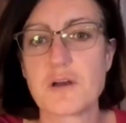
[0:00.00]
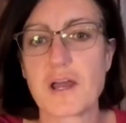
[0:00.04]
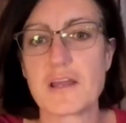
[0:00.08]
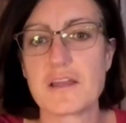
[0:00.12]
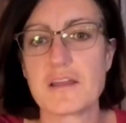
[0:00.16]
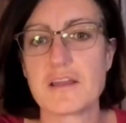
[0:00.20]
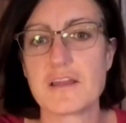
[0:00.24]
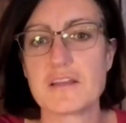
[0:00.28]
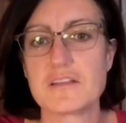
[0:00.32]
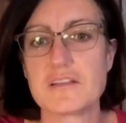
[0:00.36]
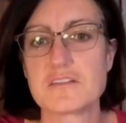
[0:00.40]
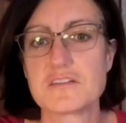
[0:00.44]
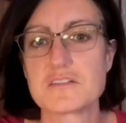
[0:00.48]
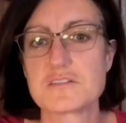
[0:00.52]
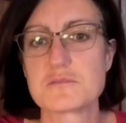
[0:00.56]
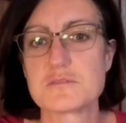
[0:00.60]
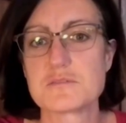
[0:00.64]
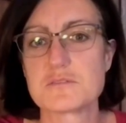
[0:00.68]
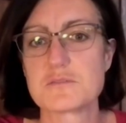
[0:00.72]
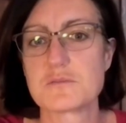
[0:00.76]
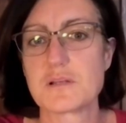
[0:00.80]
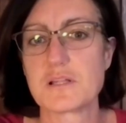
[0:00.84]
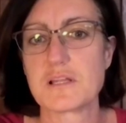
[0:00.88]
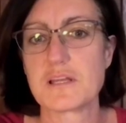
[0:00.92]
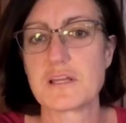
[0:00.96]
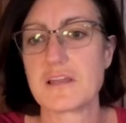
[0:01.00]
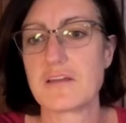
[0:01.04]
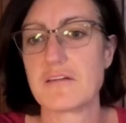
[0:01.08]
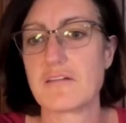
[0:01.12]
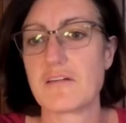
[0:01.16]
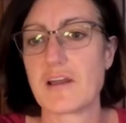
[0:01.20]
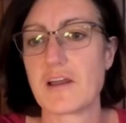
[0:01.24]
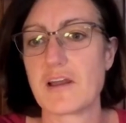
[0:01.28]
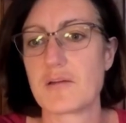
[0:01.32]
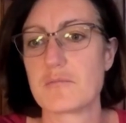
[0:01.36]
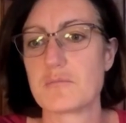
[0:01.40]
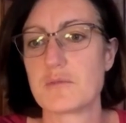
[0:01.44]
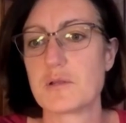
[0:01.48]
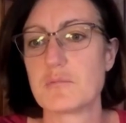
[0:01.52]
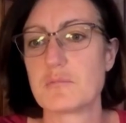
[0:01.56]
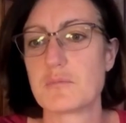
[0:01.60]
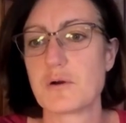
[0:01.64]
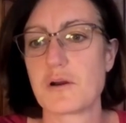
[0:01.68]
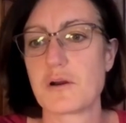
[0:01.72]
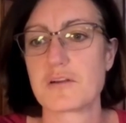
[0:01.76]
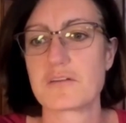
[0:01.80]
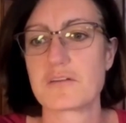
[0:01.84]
It just was really in part